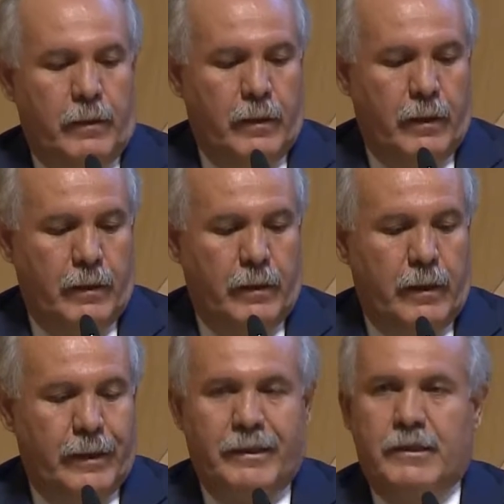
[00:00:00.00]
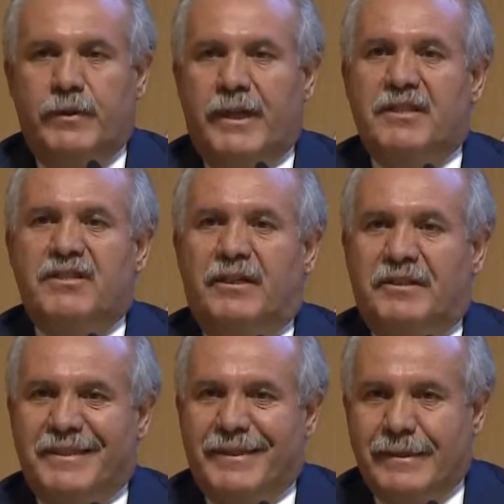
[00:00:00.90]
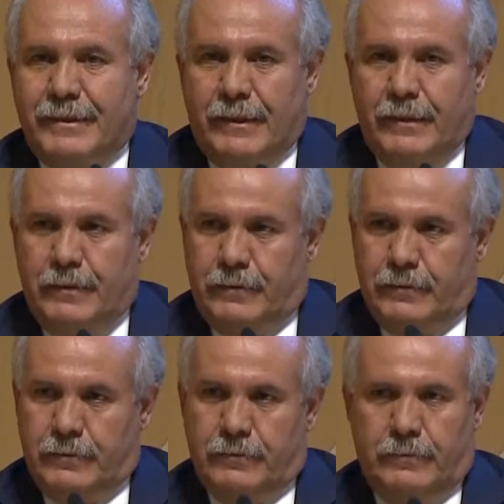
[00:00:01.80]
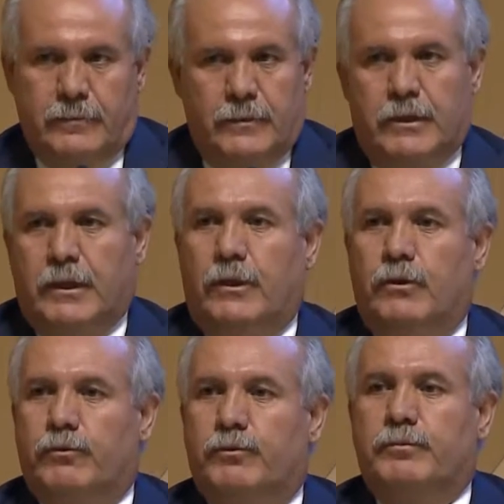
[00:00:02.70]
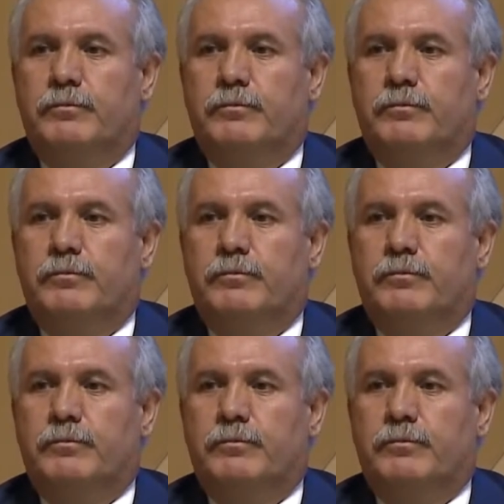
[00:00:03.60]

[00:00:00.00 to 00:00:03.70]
At least we can start discussing this kind of